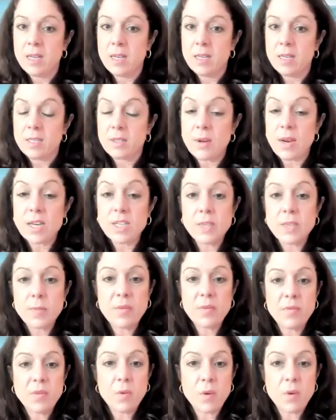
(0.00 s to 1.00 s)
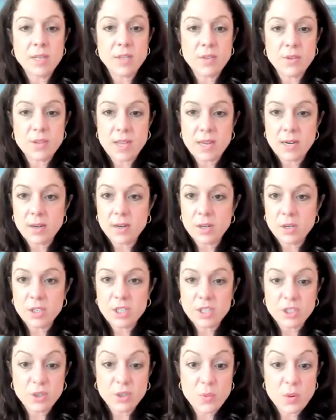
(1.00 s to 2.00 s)
So actually, before I do that, I'm going to
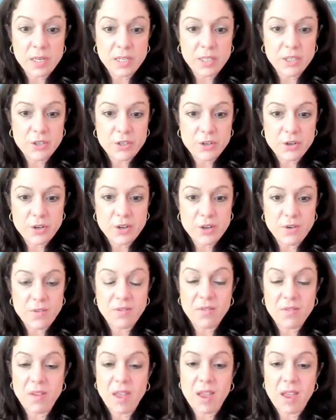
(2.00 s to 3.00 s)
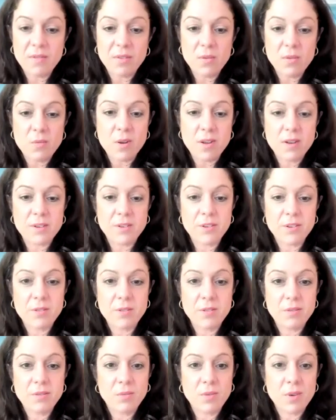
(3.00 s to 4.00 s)
just quickly show you, if you've ever wondered
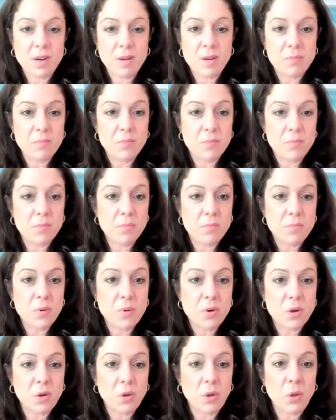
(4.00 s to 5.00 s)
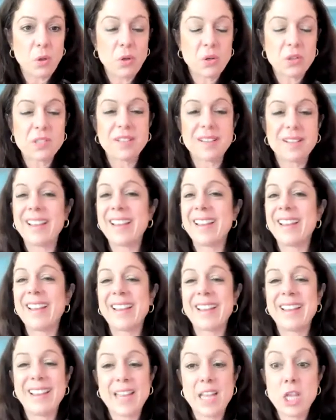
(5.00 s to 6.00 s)
what a book looks like
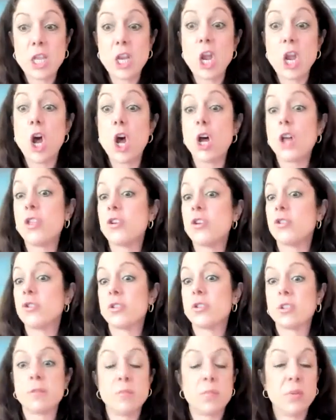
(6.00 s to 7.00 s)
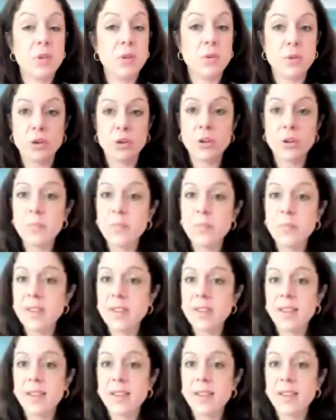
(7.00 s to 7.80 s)
in the author's computer.